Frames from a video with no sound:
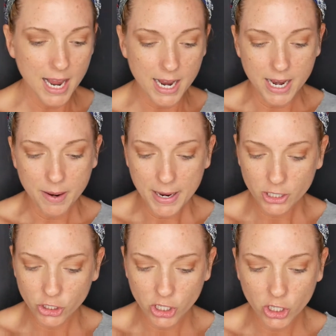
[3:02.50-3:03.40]
And I'm
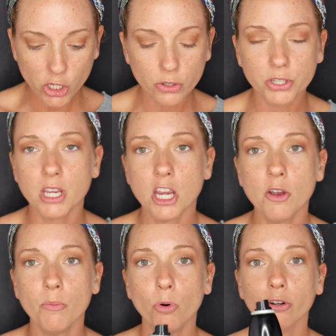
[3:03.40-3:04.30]
actually going to use the
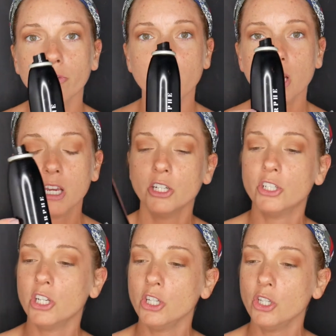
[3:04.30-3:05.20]
MORPHE
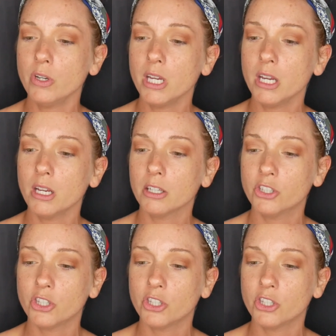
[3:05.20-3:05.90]
Continuous